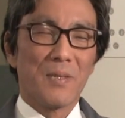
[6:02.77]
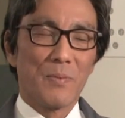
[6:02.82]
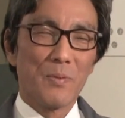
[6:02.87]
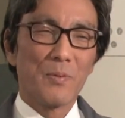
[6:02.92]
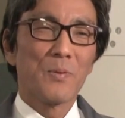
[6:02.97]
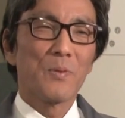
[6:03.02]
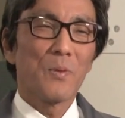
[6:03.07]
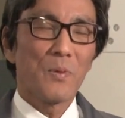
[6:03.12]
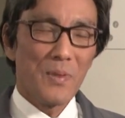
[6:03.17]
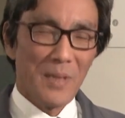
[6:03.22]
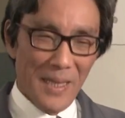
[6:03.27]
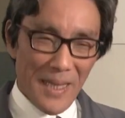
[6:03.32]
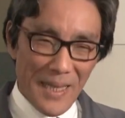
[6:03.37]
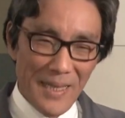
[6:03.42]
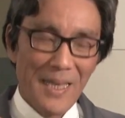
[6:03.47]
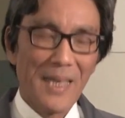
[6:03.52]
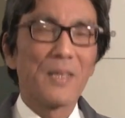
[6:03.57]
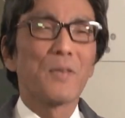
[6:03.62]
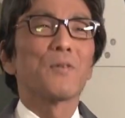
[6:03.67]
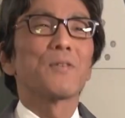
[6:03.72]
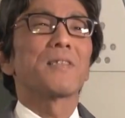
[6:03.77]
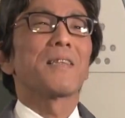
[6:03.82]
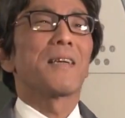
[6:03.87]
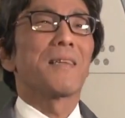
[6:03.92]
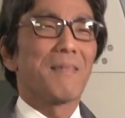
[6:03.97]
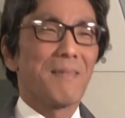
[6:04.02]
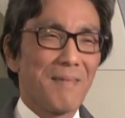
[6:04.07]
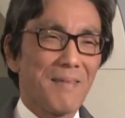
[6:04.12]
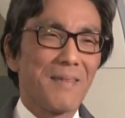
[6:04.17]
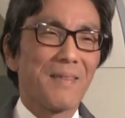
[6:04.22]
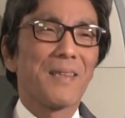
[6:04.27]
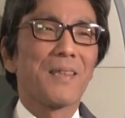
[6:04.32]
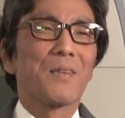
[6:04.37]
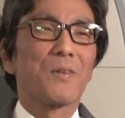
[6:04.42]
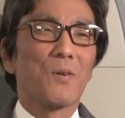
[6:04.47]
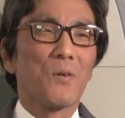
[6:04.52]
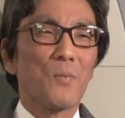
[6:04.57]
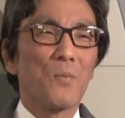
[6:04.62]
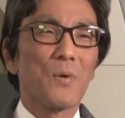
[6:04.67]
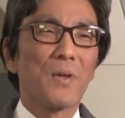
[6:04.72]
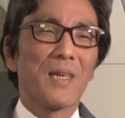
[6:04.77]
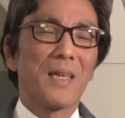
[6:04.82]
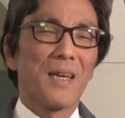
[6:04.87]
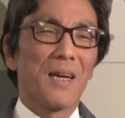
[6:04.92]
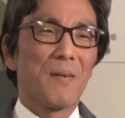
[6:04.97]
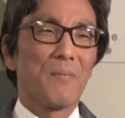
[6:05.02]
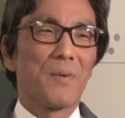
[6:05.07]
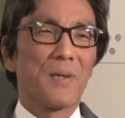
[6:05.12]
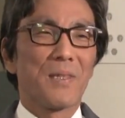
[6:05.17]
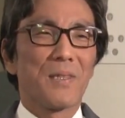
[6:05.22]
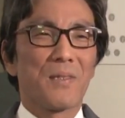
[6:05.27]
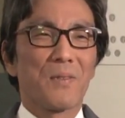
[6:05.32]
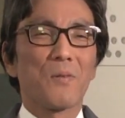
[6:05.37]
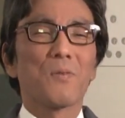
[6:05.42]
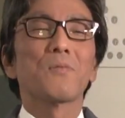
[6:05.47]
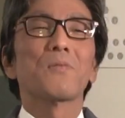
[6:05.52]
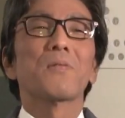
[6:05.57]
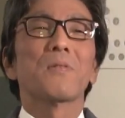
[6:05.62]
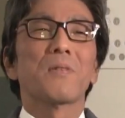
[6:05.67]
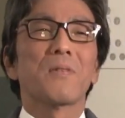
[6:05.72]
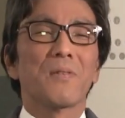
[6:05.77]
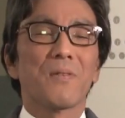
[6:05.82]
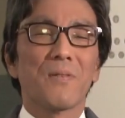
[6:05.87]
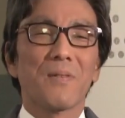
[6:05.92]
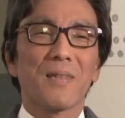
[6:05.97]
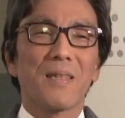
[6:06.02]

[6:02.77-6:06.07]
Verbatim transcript: with the best products that offer new value.